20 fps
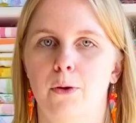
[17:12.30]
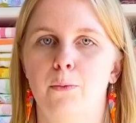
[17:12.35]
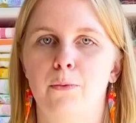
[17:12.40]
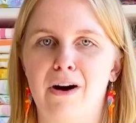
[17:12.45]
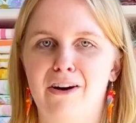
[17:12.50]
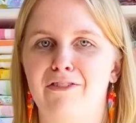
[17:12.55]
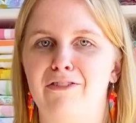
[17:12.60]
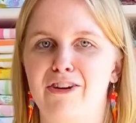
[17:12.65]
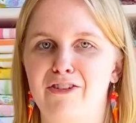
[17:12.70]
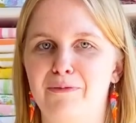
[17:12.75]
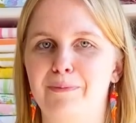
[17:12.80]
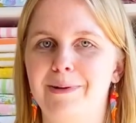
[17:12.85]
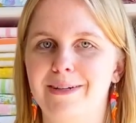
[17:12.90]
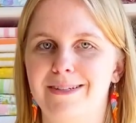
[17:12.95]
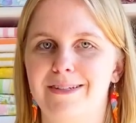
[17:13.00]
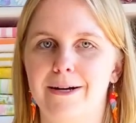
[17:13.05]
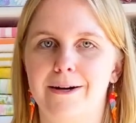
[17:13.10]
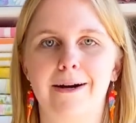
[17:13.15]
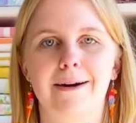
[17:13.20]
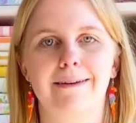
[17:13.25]
While we've been
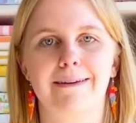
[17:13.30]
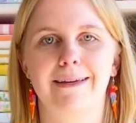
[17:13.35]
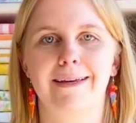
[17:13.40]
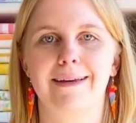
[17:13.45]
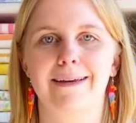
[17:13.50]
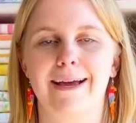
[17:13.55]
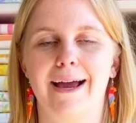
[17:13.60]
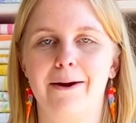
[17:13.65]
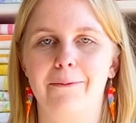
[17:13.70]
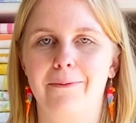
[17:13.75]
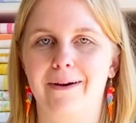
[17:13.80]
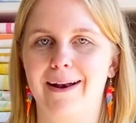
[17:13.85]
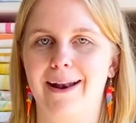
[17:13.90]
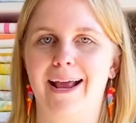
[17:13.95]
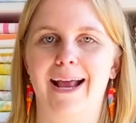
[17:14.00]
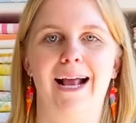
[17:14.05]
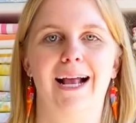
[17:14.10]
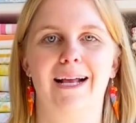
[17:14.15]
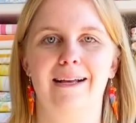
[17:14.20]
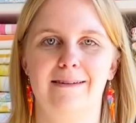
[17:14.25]
talking, I want
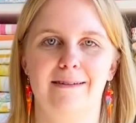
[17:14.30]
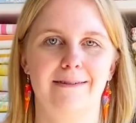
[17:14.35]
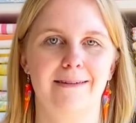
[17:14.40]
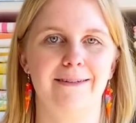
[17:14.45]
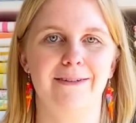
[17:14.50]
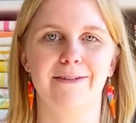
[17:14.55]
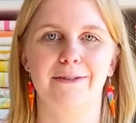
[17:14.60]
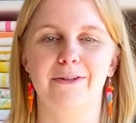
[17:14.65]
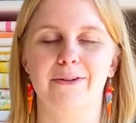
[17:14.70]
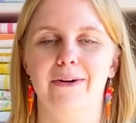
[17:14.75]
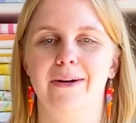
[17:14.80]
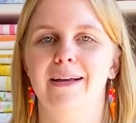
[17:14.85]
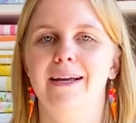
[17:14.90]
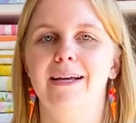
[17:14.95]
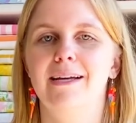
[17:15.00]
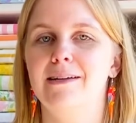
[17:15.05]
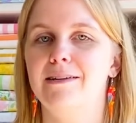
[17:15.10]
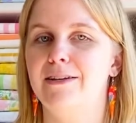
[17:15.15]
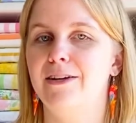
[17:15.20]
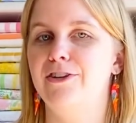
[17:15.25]
to ask you,
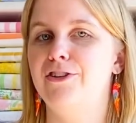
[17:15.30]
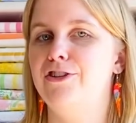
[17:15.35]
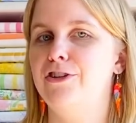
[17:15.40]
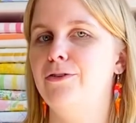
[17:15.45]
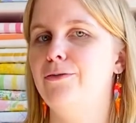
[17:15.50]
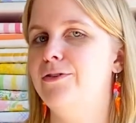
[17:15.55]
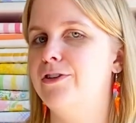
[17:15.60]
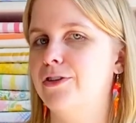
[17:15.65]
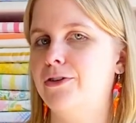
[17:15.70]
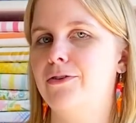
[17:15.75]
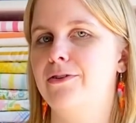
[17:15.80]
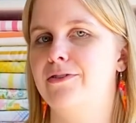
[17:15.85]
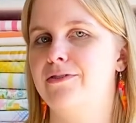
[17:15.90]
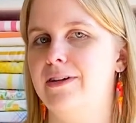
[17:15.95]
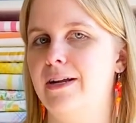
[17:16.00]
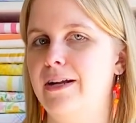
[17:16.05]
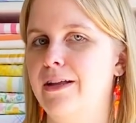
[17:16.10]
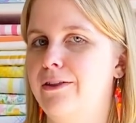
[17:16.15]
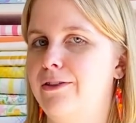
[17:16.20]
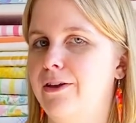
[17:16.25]
did you notice
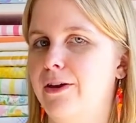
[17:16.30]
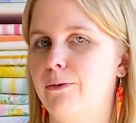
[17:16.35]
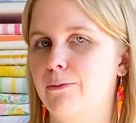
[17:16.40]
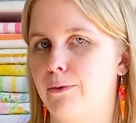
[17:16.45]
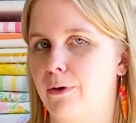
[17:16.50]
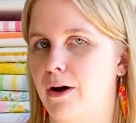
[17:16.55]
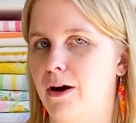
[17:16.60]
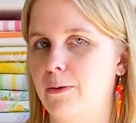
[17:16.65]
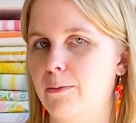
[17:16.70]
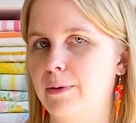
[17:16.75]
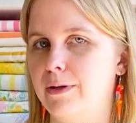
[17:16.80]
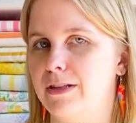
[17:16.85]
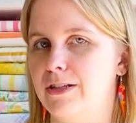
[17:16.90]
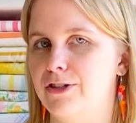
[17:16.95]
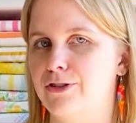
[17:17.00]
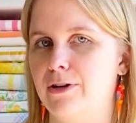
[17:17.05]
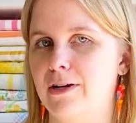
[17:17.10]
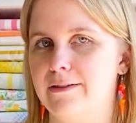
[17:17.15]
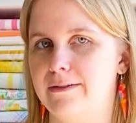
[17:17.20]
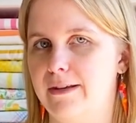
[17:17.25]
anything wrong with the
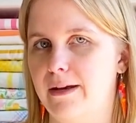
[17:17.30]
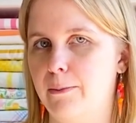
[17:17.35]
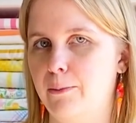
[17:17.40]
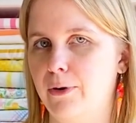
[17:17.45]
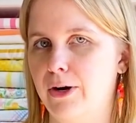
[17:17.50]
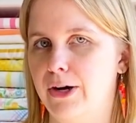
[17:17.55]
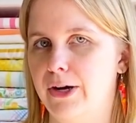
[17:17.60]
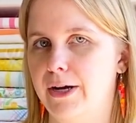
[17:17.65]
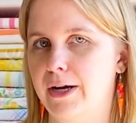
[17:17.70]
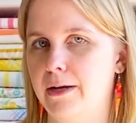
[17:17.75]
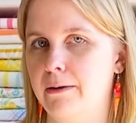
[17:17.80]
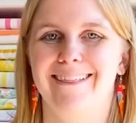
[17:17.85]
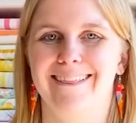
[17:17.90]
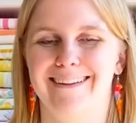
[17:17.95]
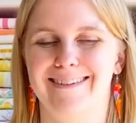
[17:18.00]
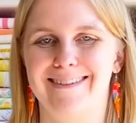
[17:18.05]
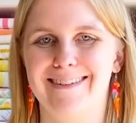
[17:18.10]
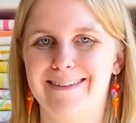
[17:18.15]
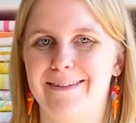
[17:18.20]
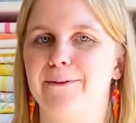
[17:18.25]
dress I'm wearing?
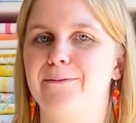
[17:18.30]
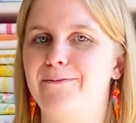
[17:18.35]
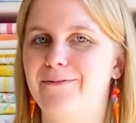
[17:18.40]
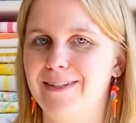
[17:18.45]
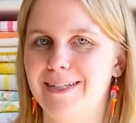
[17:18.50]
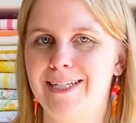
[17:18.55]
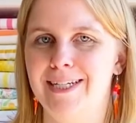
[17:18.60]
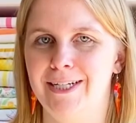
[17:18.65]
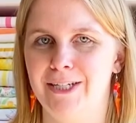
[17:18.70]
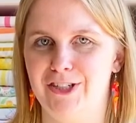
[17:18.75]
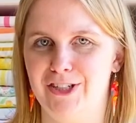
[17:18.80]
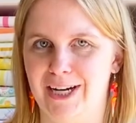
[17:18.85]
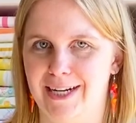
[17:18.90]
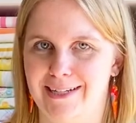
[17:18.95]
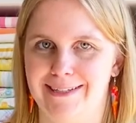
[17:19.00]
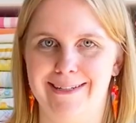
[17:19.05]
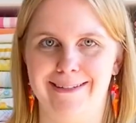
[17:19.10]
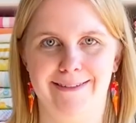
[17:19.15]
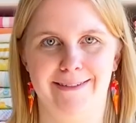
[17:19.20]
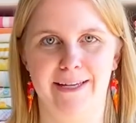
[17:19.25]
This is a vintage
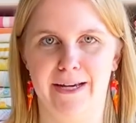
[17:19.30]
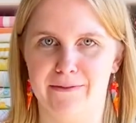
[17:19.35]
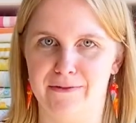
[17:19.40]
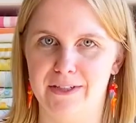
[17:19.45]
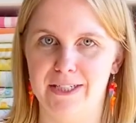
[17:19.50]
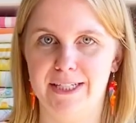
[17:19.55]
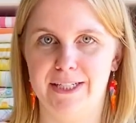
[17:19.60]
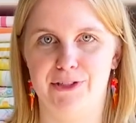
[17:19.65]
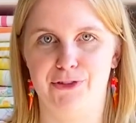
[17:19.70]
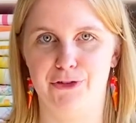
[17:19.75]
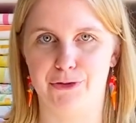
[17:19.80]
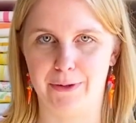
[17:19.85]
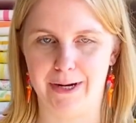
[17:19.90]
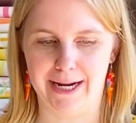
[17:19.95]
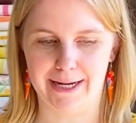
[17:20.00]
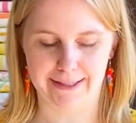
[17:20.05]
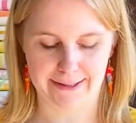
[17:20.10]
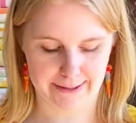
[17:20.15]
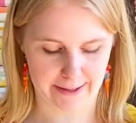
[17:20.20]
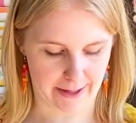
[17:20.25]
1970s
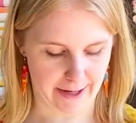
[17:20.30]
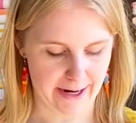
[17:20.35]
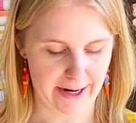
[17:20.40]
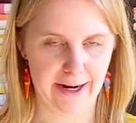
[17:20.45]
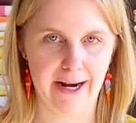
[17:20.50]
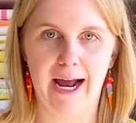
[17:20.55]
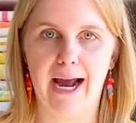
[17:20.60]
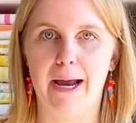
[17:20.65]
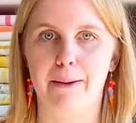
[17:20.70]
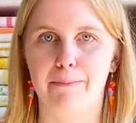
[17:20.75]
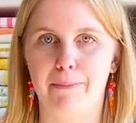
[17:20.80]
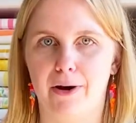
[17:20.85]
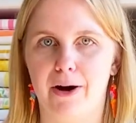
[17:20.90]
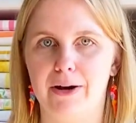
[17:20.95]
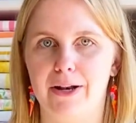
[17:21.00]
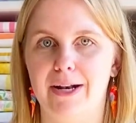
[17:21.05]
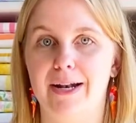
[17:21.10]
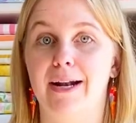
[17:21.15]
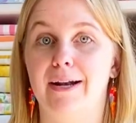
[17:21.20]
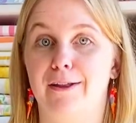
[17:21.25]
dress, and I bought
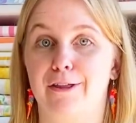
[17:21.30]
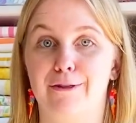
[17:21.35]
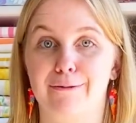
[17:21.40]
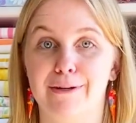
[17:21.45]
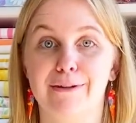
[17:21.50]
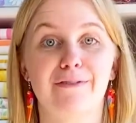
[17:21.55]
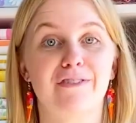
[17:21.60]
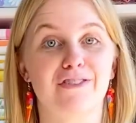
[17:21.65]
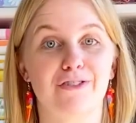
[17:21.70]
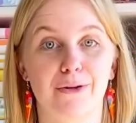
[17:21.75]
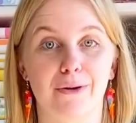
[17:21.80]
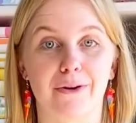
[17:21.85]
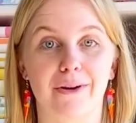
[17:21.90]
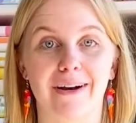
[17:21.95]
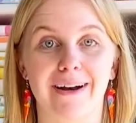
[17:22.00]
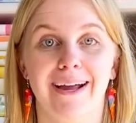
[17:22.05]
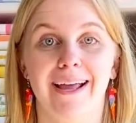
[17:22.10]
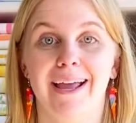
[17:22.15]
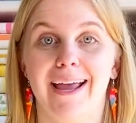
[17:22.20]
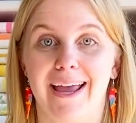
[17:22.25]
it at a thrift
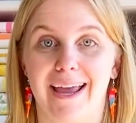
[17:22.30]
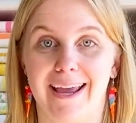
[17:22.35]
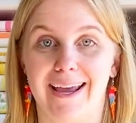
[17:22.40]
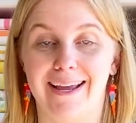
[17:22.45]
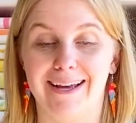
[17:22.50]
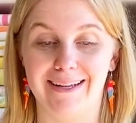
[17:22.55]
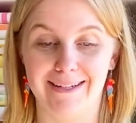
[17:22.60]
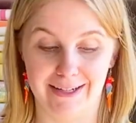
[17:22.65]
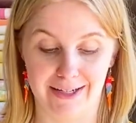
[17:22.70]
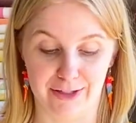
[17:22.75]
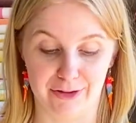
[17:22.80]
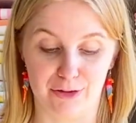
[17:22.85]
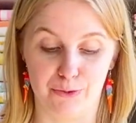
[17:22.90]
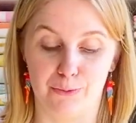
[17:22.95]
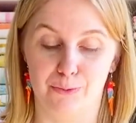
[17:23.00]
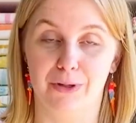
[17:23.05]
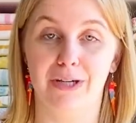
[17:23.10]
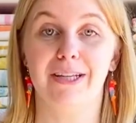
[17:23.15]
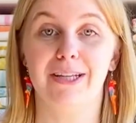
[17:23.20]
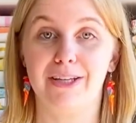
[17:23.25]
store, and it's
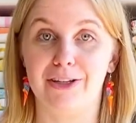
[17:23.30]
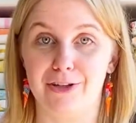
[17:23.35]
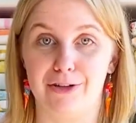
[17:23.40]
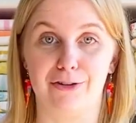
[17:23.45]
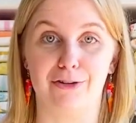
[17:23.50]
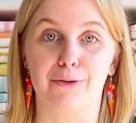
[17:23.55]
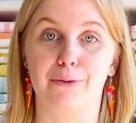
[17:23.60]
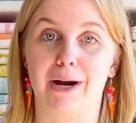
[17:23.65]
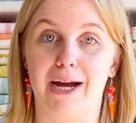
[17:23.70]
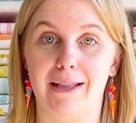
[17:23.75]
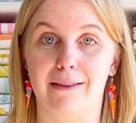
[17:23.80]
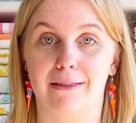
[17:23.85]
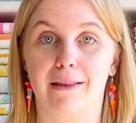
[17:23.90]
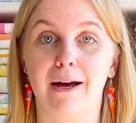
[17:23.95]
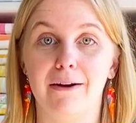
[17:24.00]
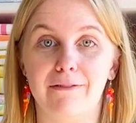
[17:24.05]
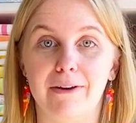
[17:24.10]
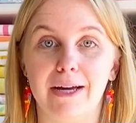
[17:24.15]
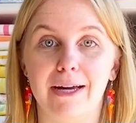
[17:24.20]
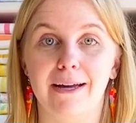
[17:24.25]
really cute. I
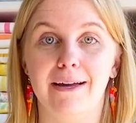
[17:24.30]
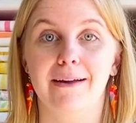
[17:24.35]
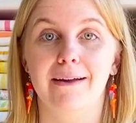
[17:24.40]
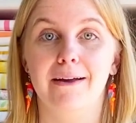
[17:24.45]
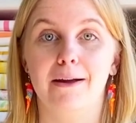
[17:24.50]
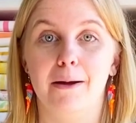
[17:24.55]
love it,